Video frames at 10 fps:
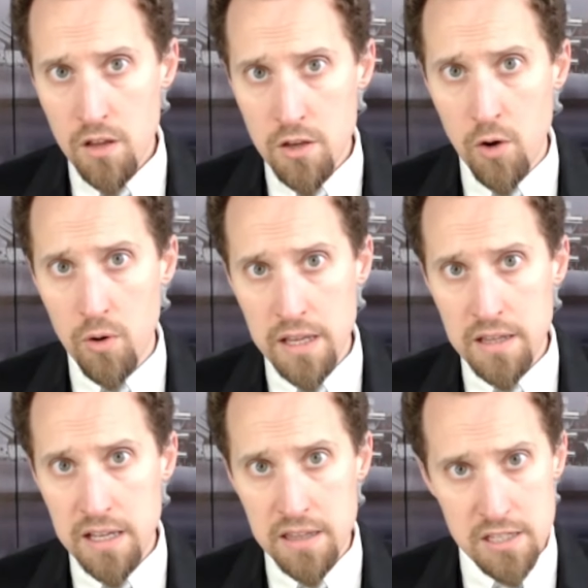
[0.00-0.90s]
you know in
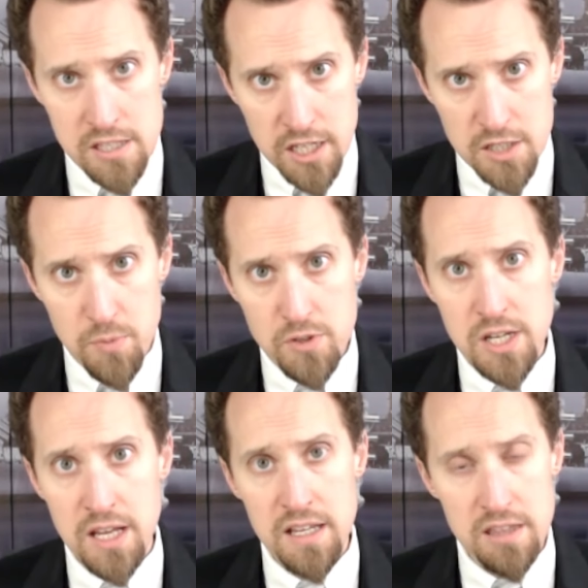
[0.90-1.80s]
in the
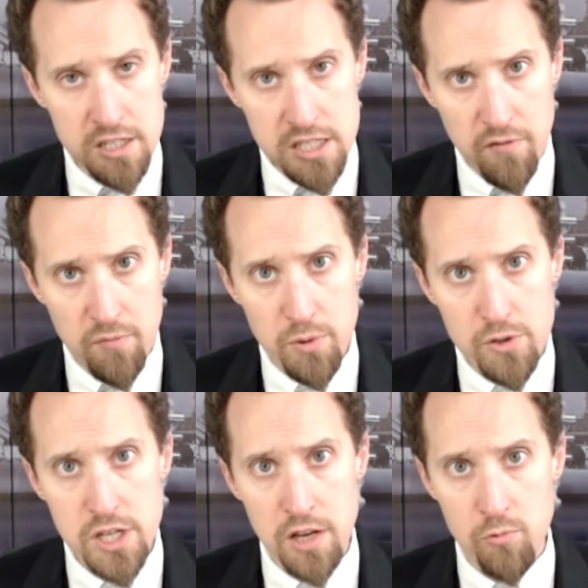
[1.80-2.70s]
6% in the
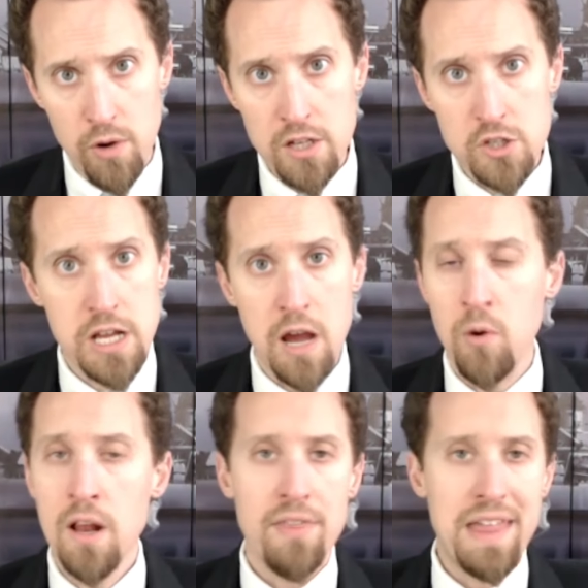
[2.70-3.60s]
7% range
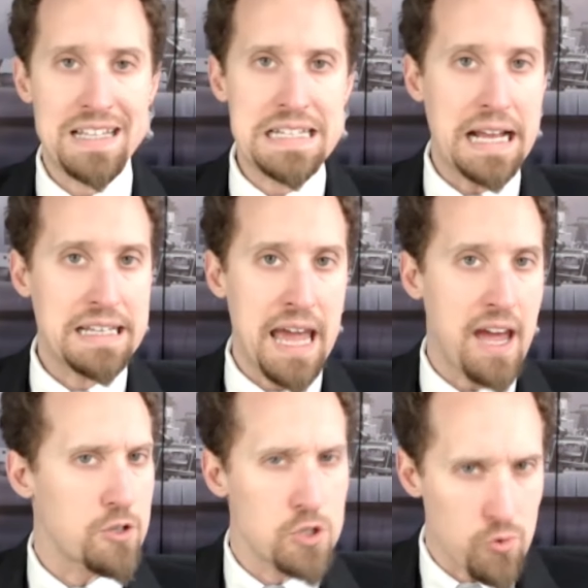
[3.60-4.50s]
now that's not
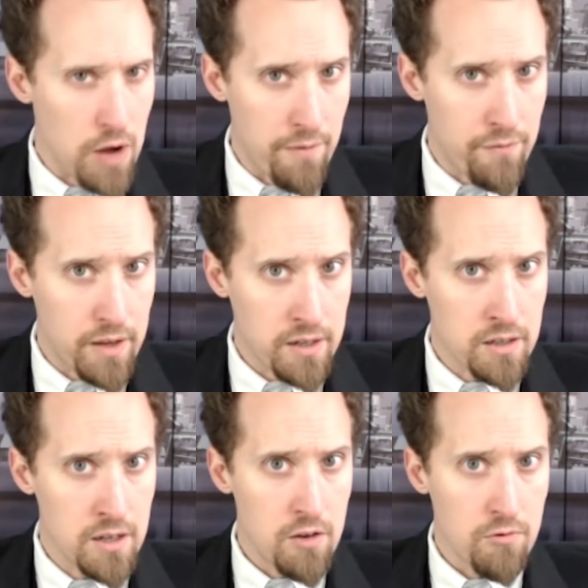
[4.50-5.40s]
catastrophic
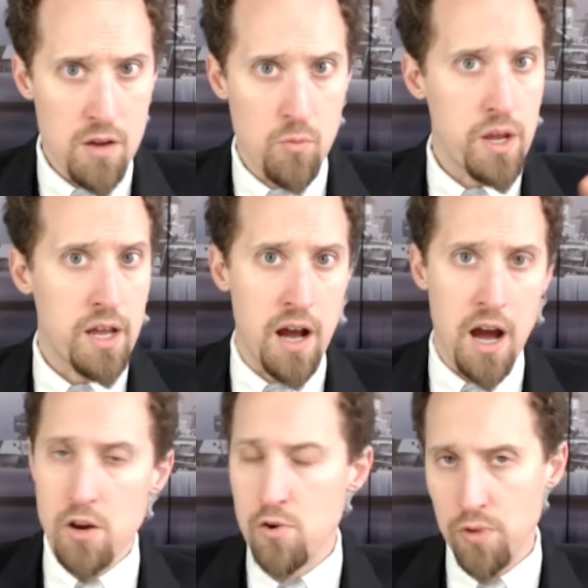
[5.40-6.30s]
right we had
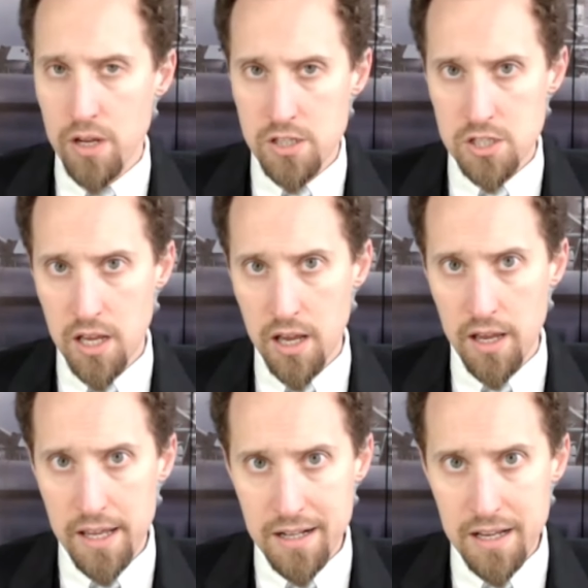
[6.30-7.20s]
higher rates uh,
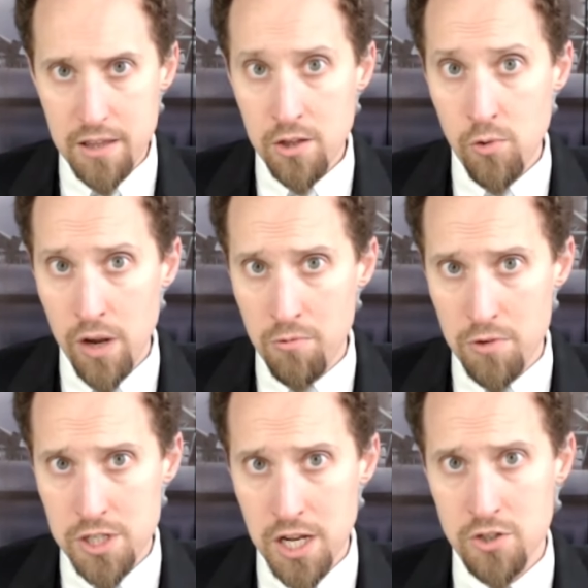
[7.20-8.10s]
in in the great
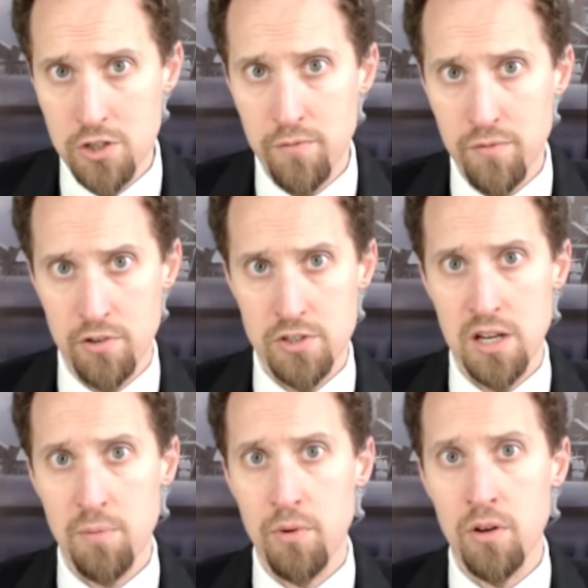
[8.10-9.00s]
recession for
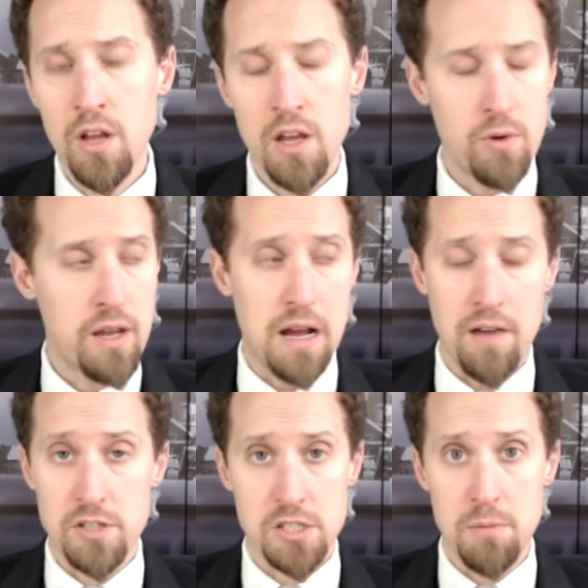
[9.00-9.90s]
example we had
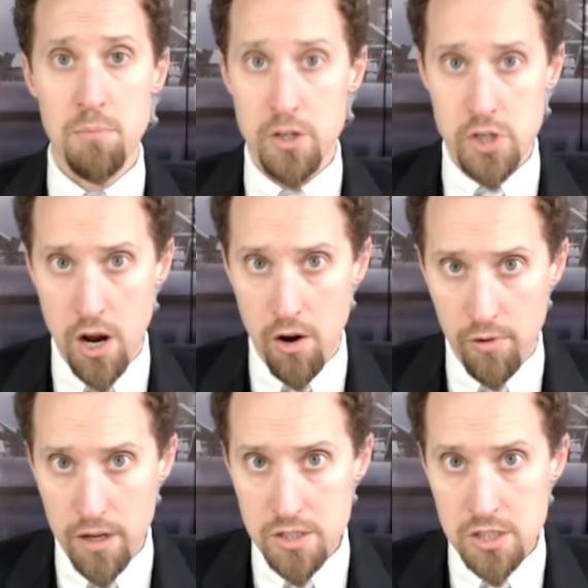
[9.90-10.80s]
obviously much higher
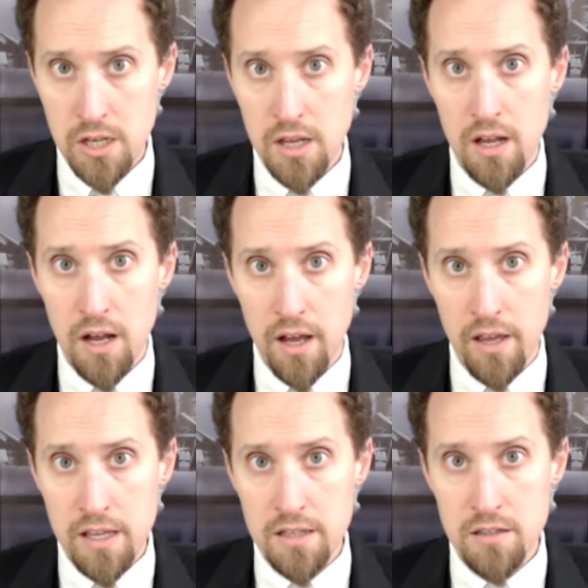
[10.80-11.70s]
rates uh,
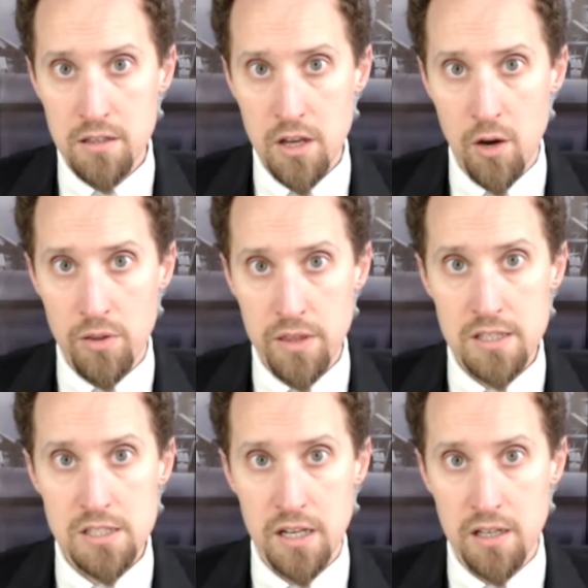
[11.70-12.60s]
in you know in
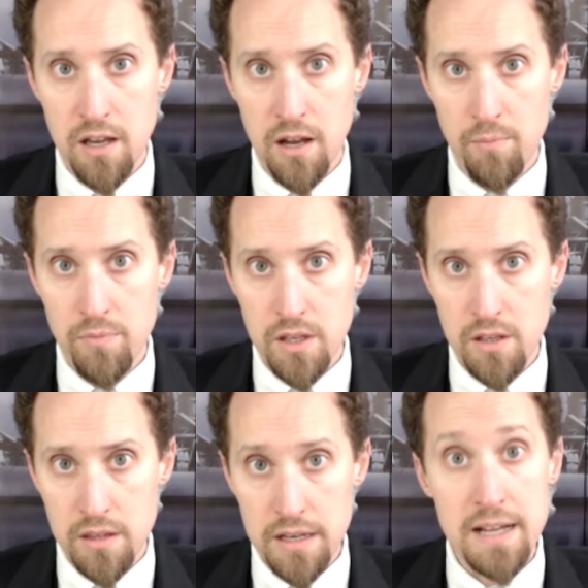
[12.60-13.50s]
things like um,
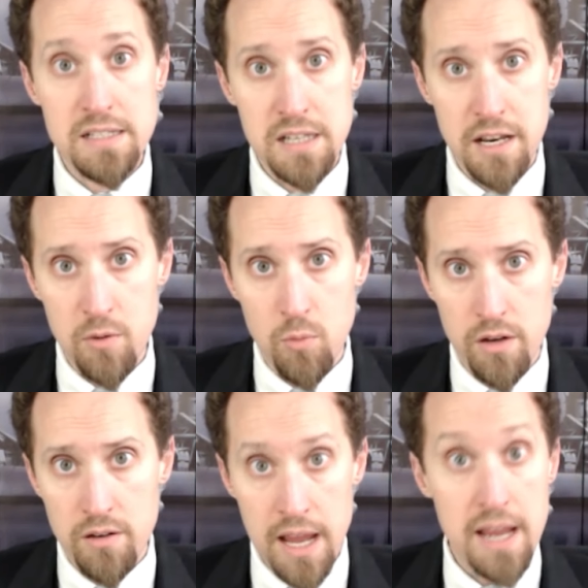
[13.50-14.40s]
the the
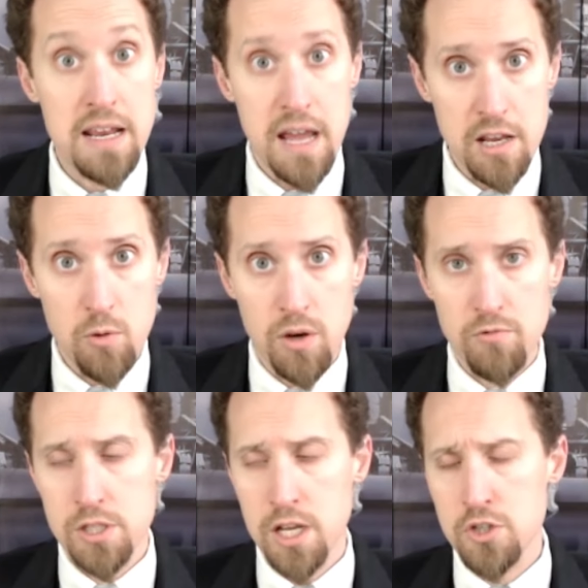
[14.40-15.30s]
1981 80 81
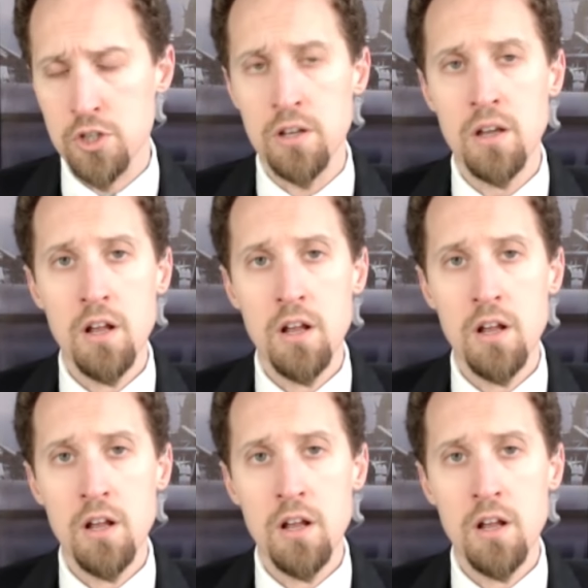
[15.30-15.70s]
recession